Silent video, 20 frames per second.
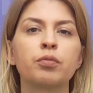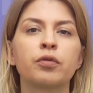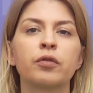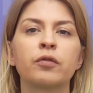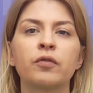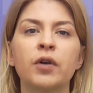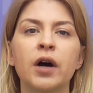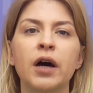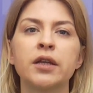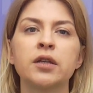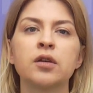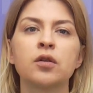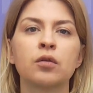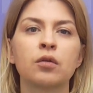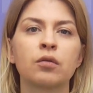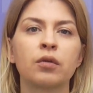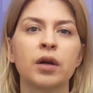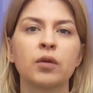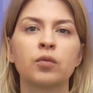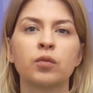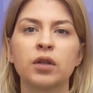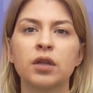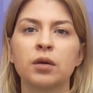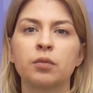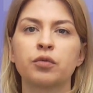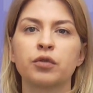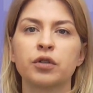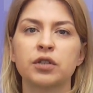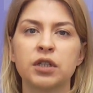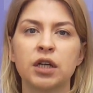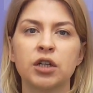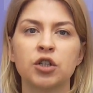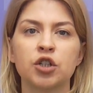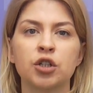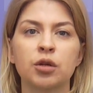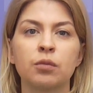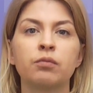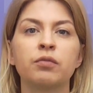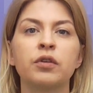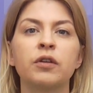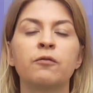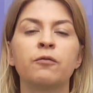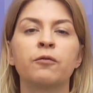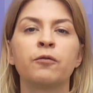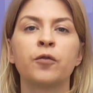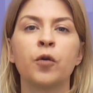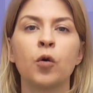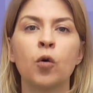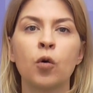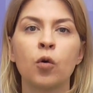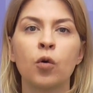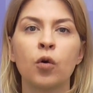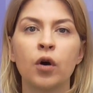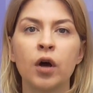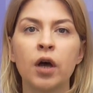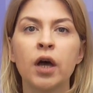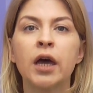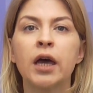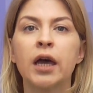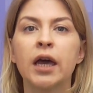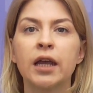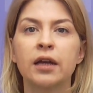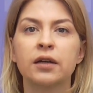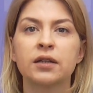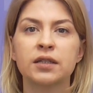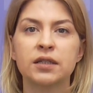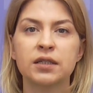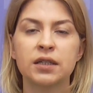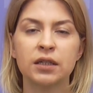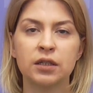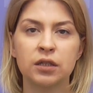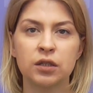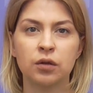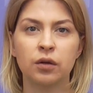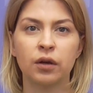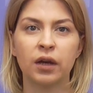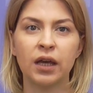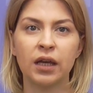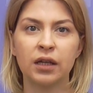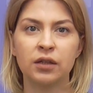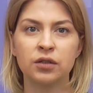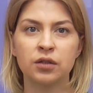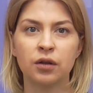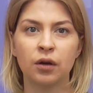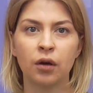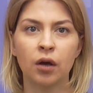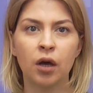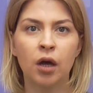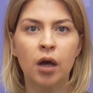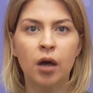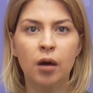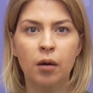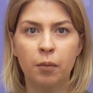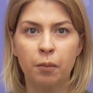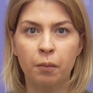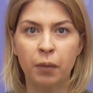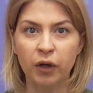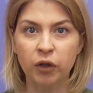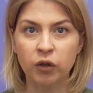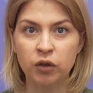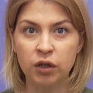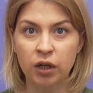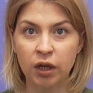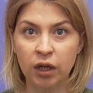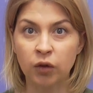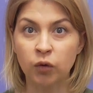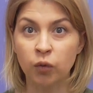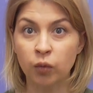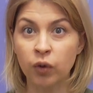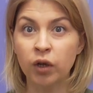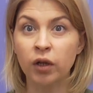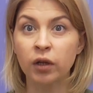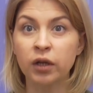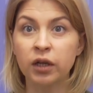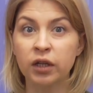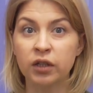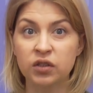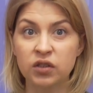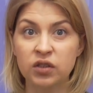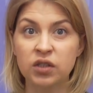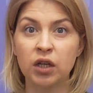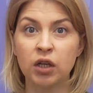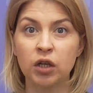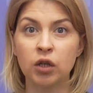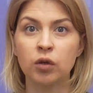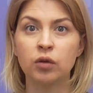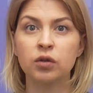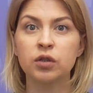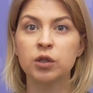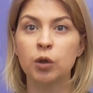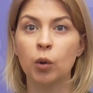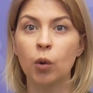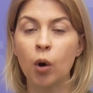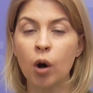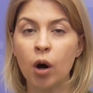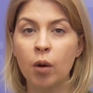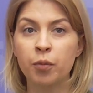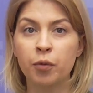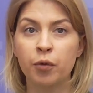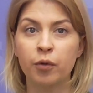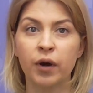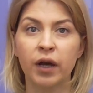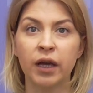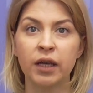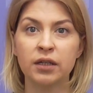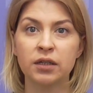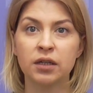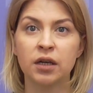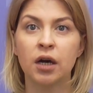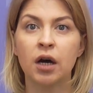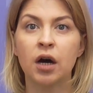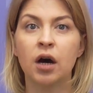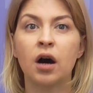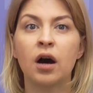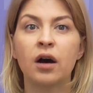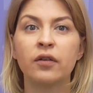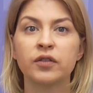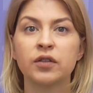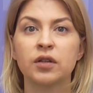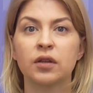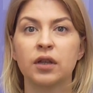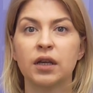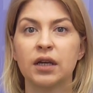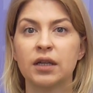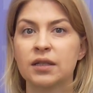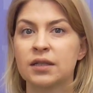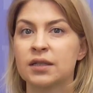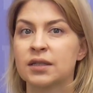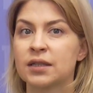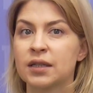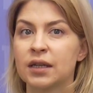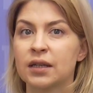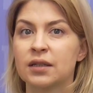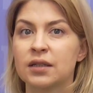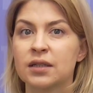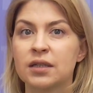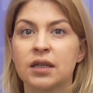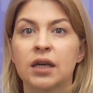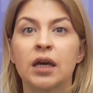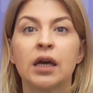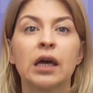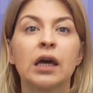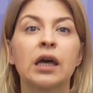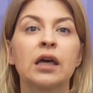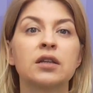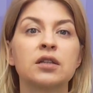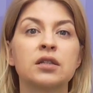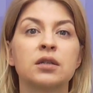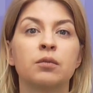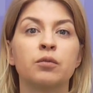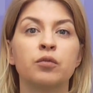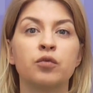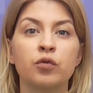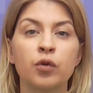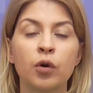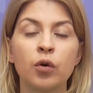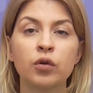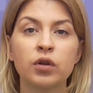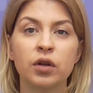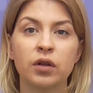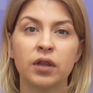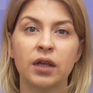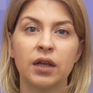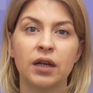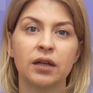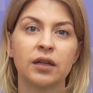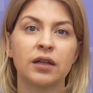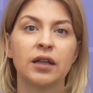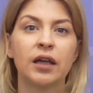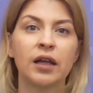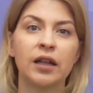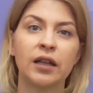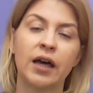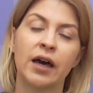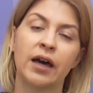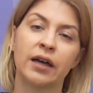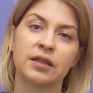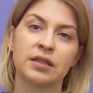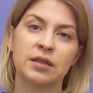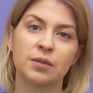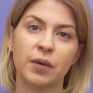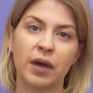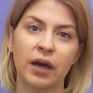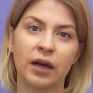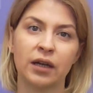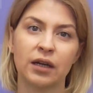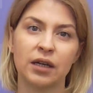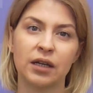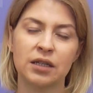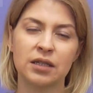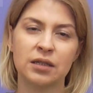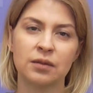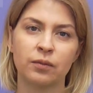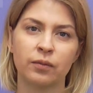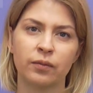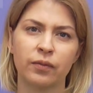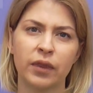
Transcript: provide Ukraine with a protection before it accedes to NATO, but it will continue to operate after that, since it's broader than the alliance mechanism.